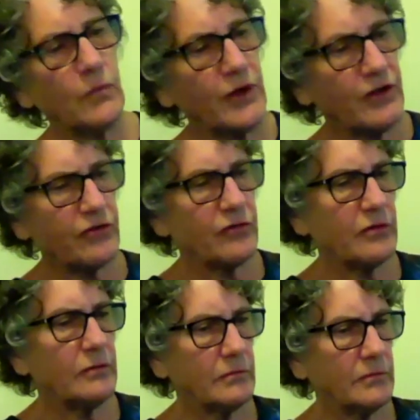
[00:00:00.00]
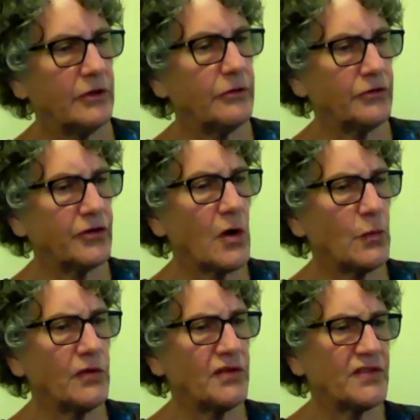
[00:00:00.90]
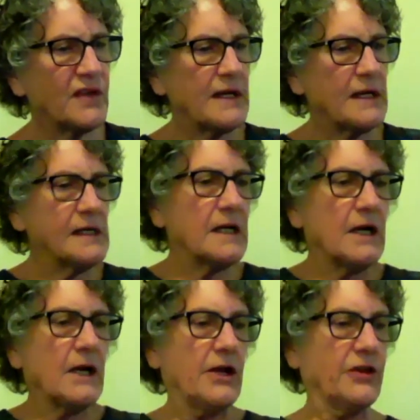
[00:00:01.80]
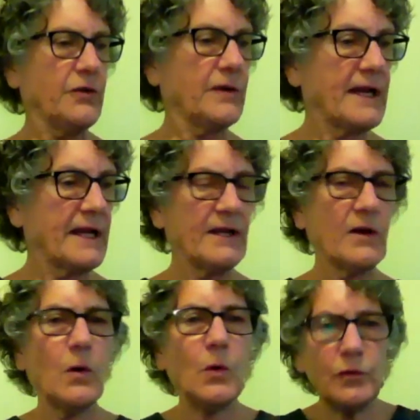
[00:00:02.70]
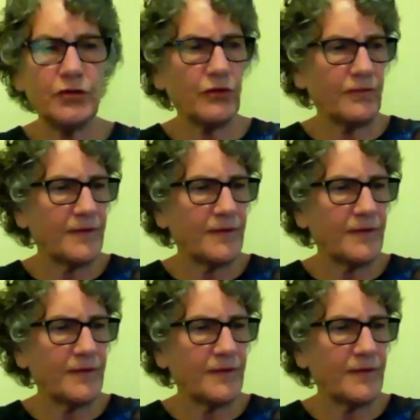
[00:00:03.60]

reach your toes, you can hold your